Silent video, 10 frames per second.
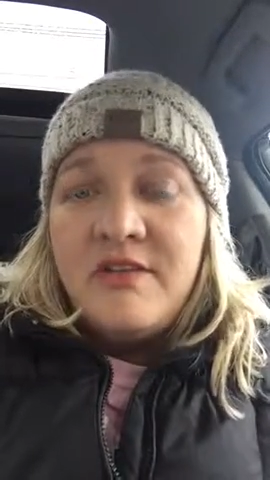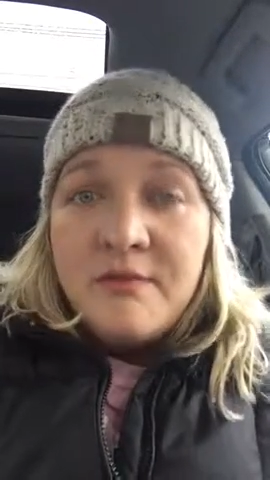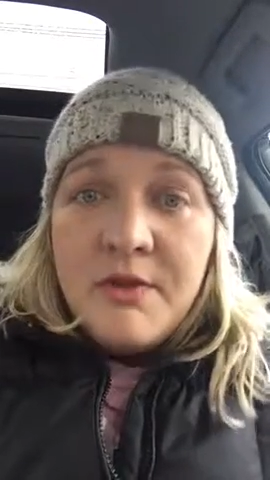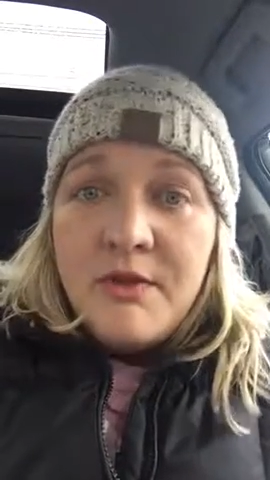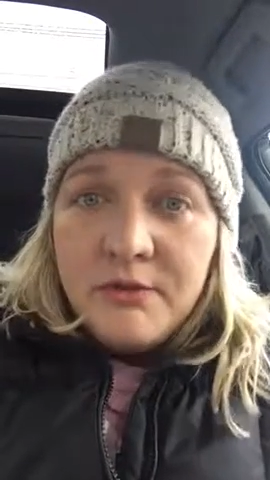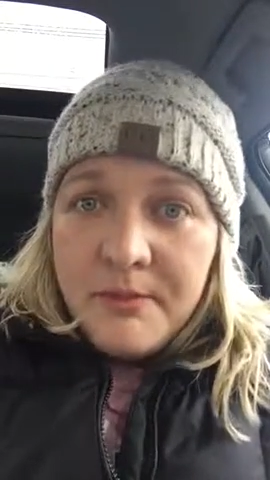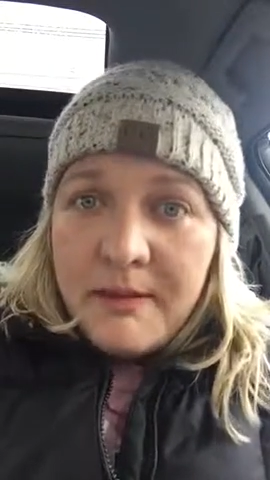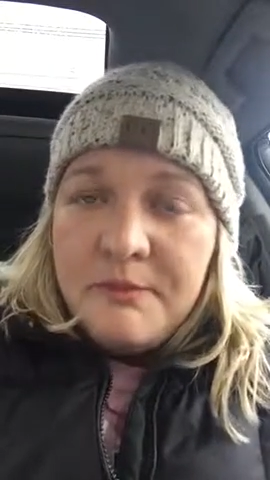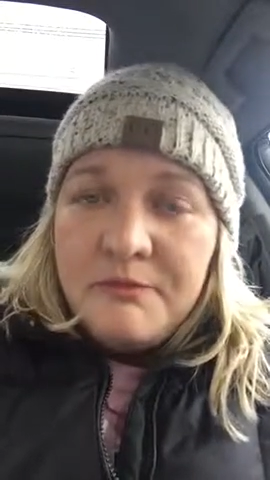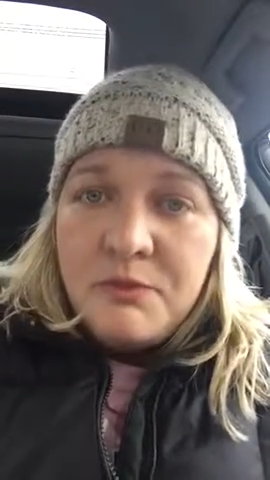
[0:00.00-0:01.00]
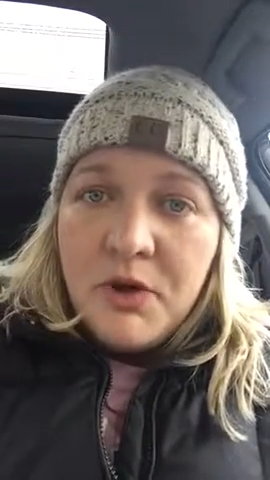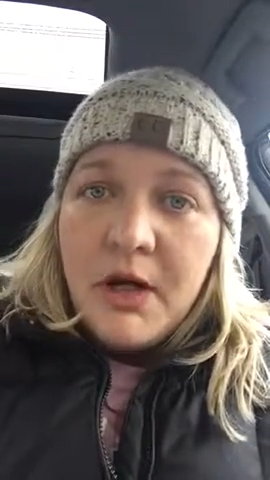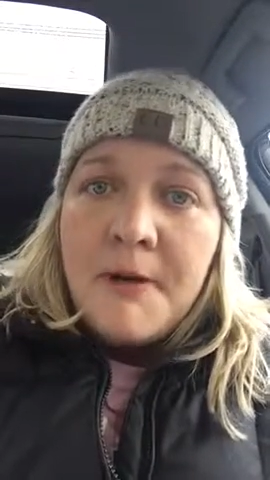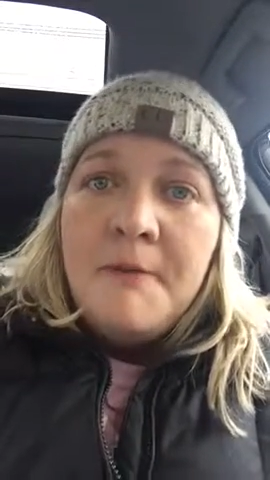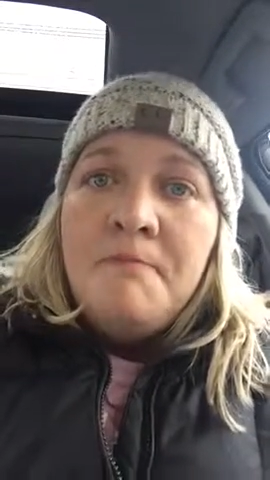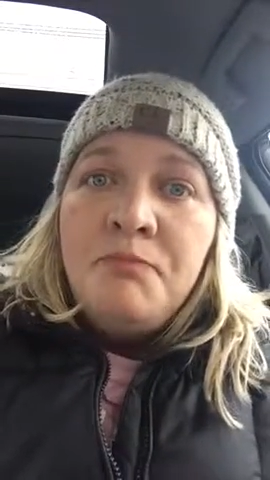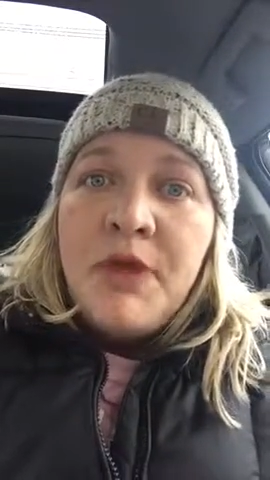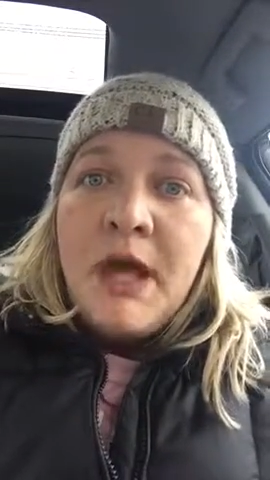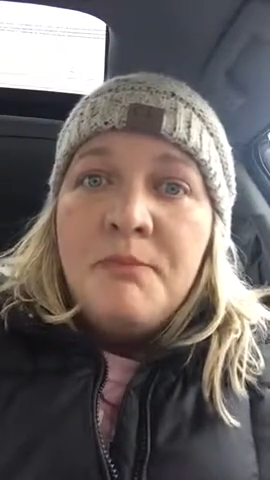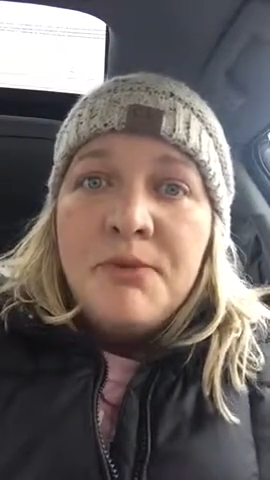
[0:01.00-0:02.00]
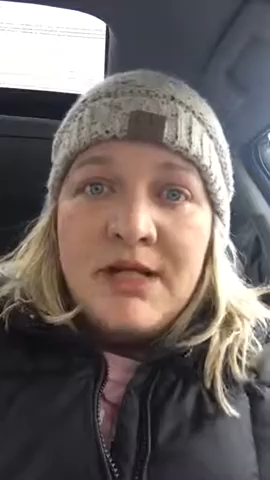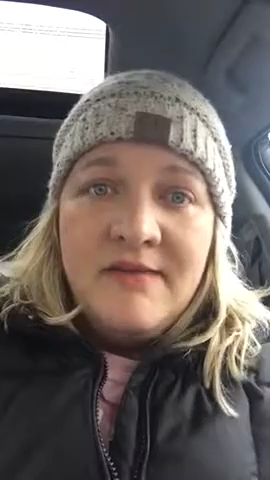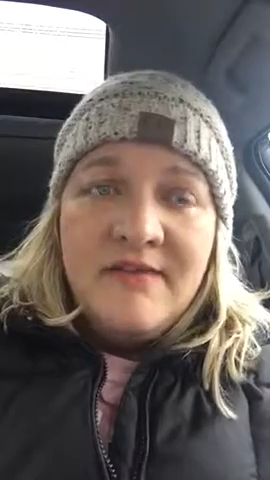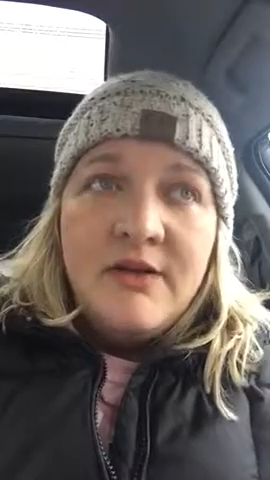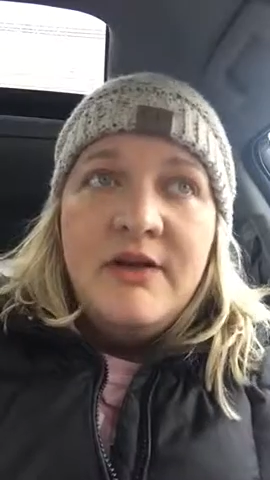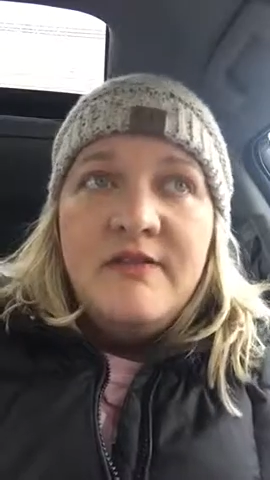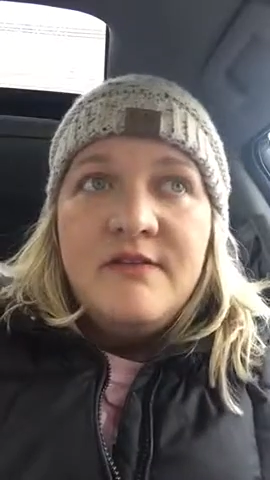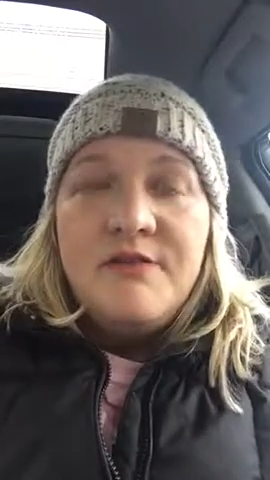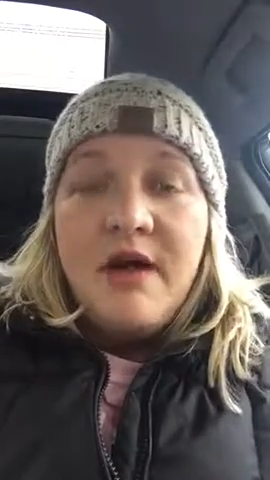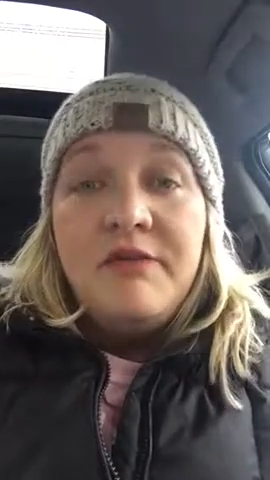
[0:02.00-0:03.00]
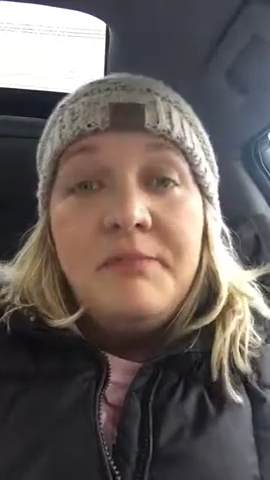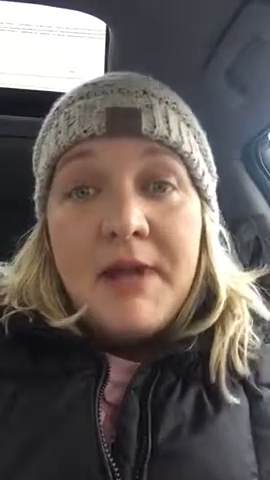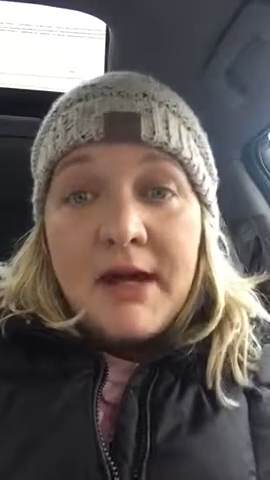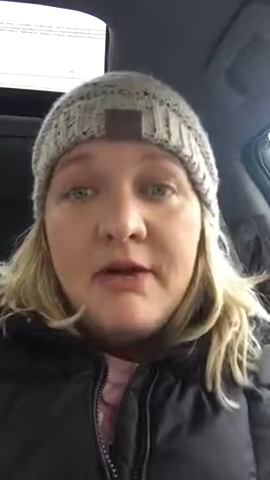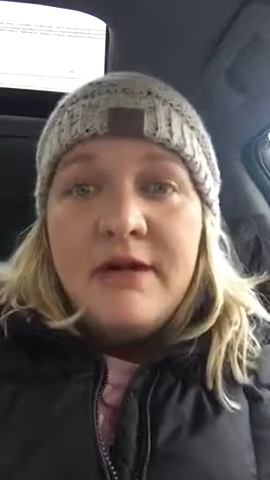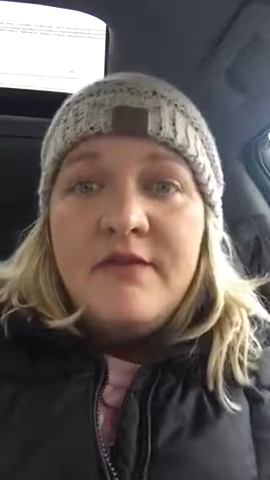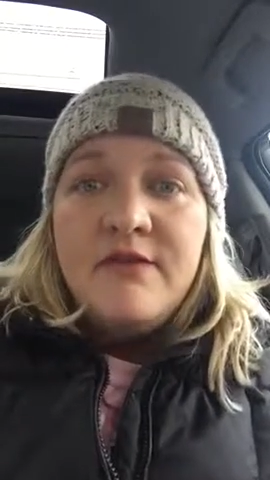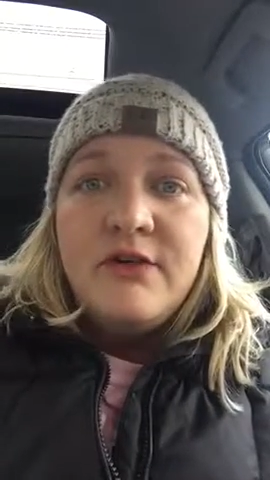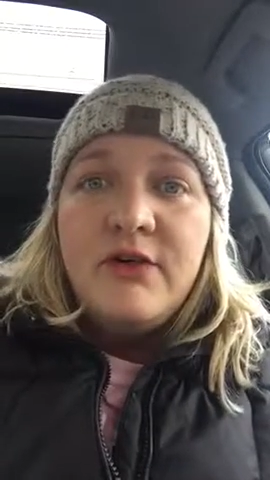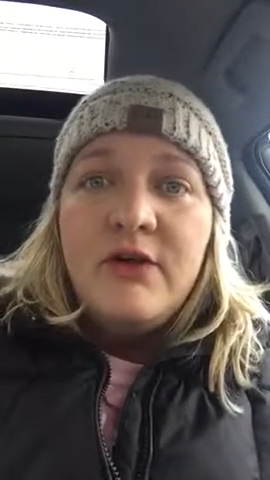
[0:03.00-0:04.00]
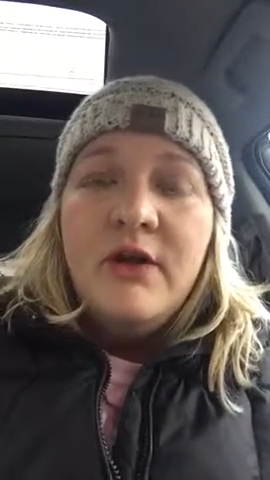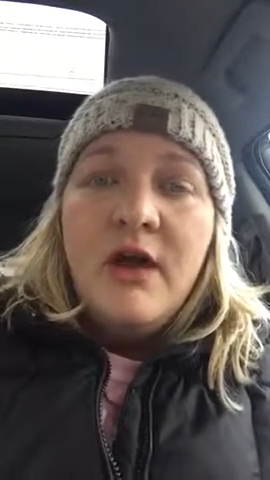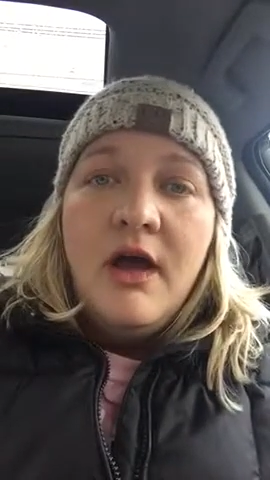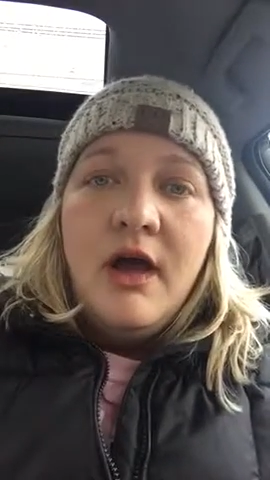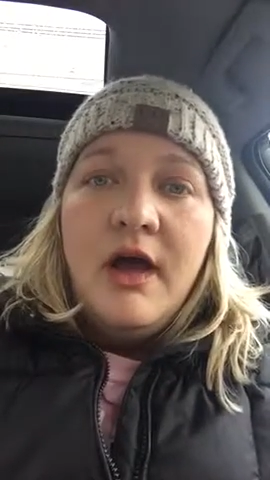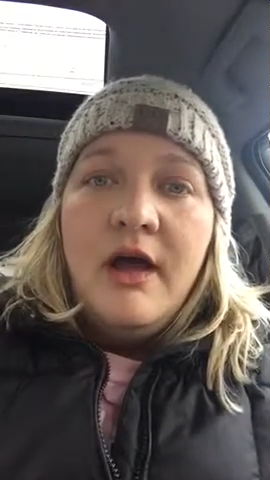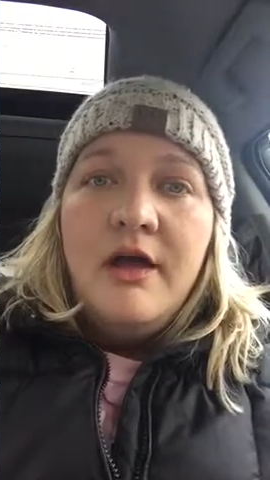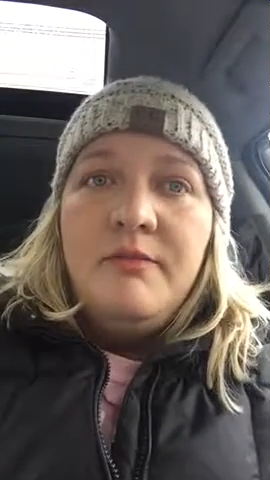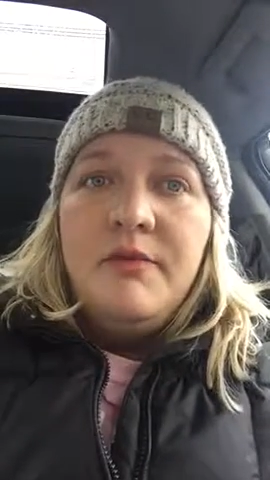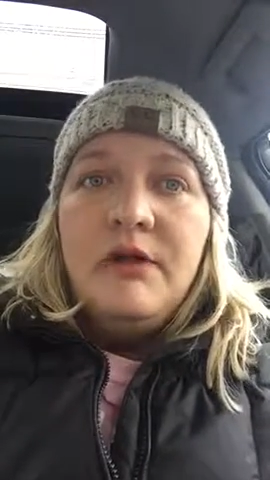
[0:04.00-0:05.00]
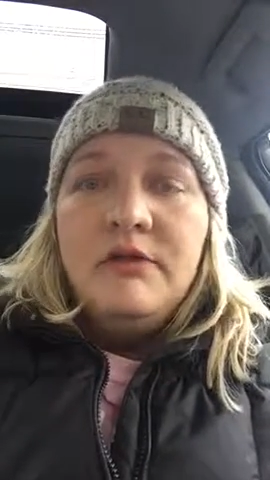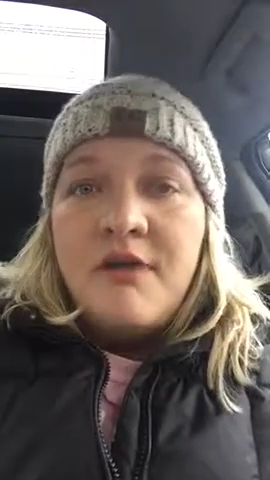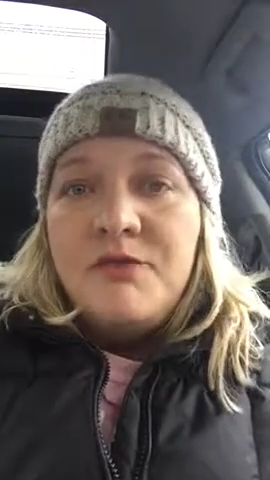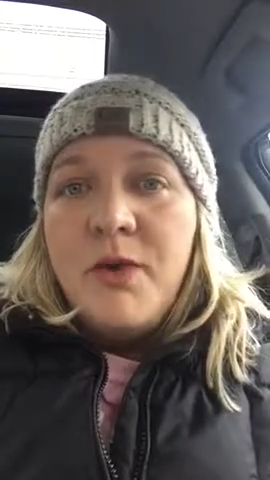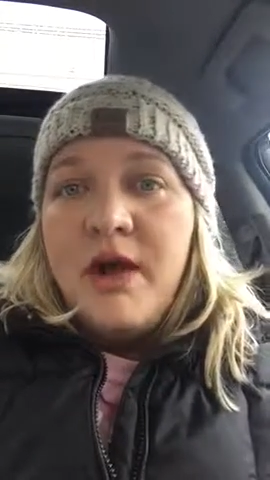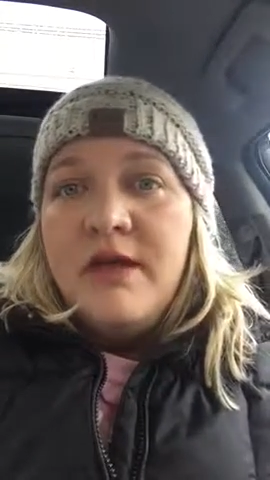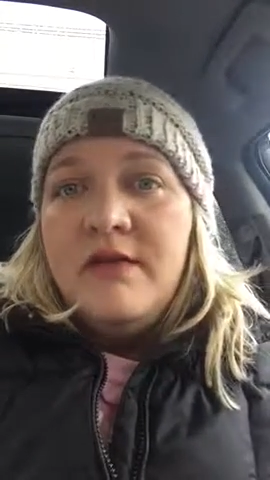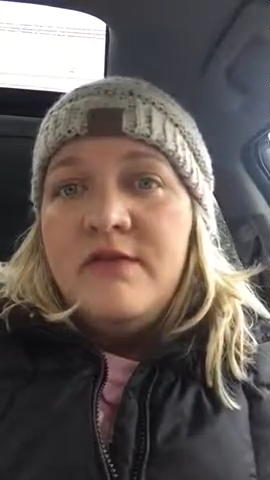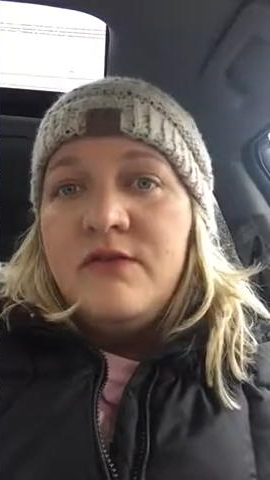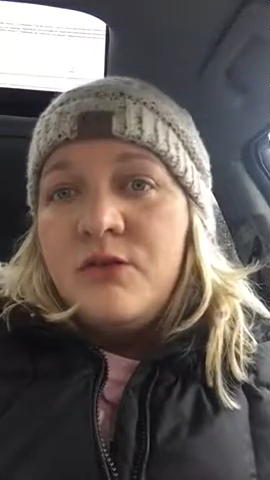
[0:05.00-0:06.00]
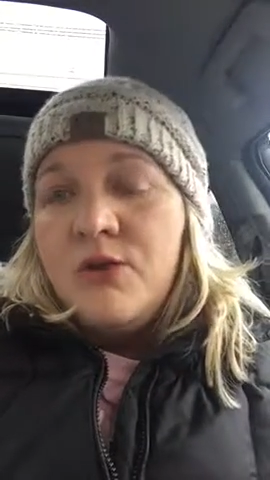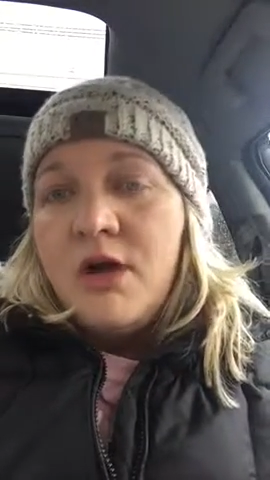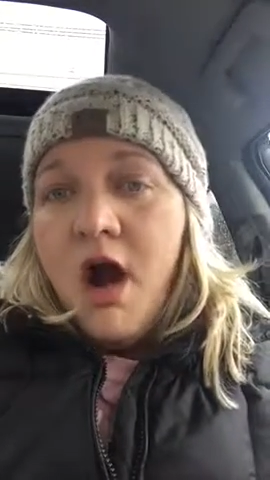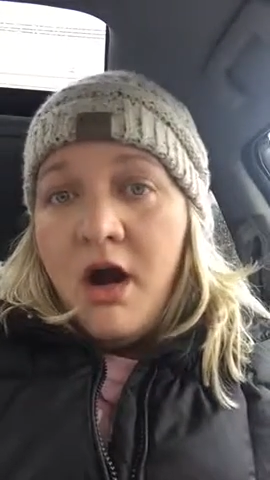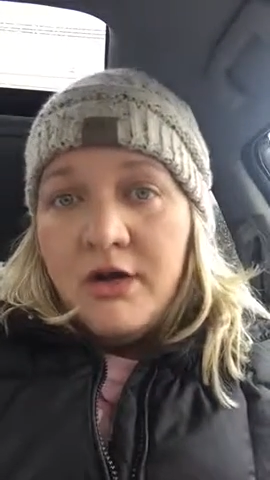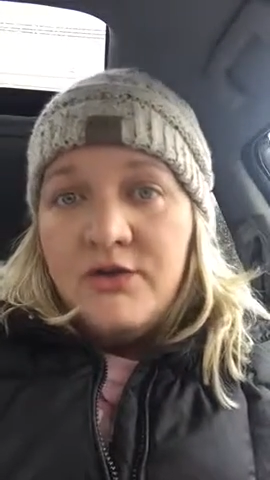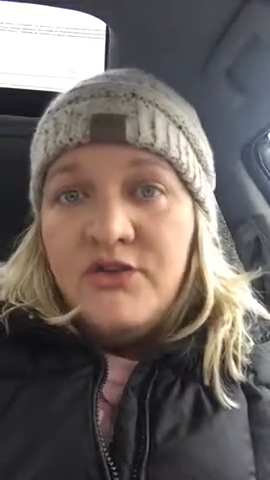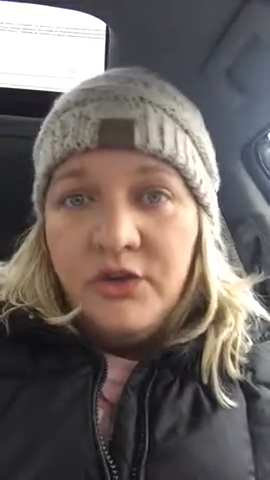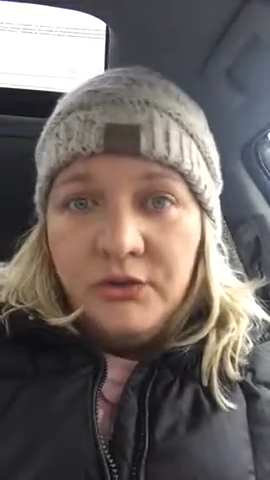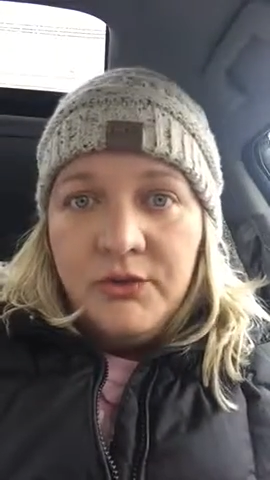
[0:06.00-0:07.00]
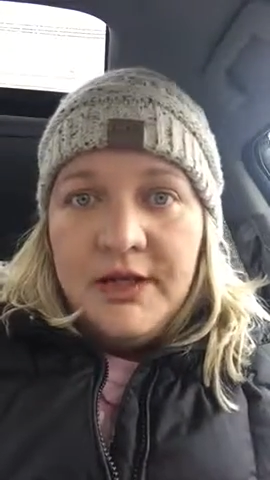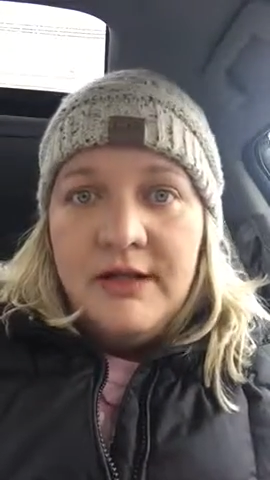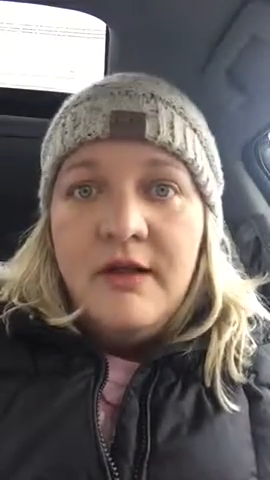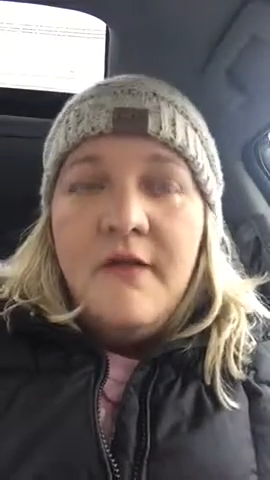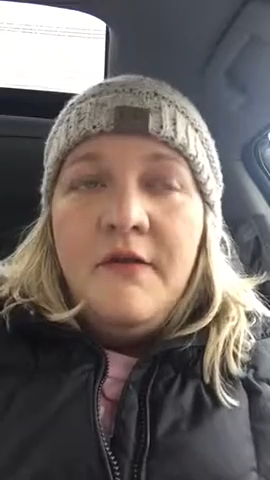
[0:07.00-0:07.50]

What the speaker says: And some of those problems were pretty serious, involving parents or loved ones or our children.